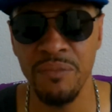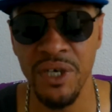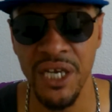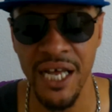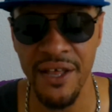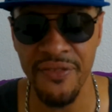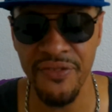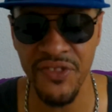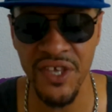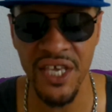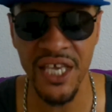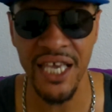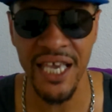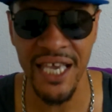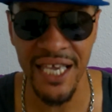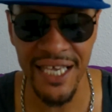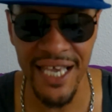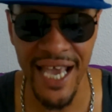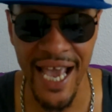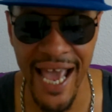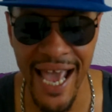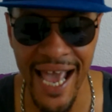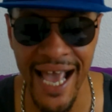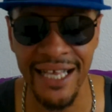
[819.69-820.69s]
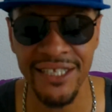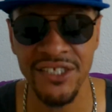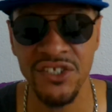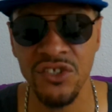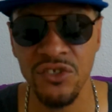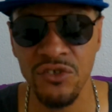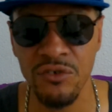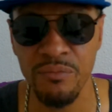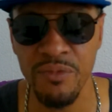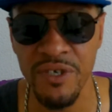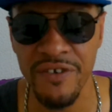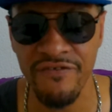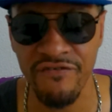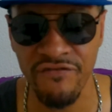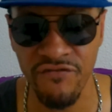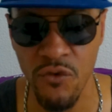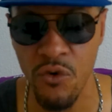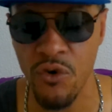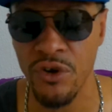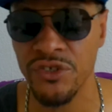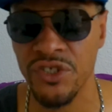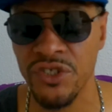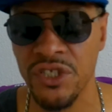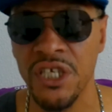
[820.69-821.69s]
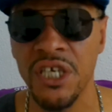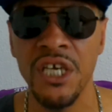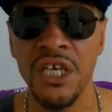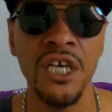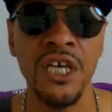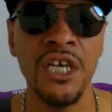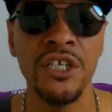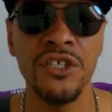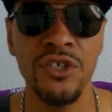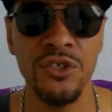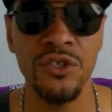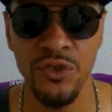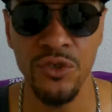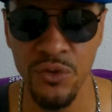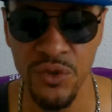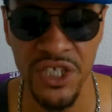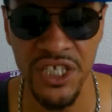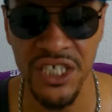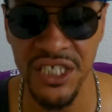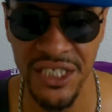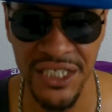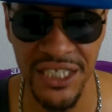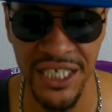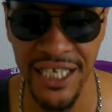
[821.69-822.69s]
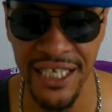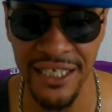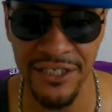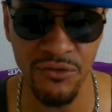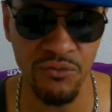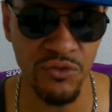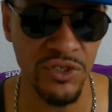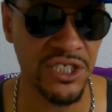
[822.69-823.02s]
But I think he has to be forced to do these things.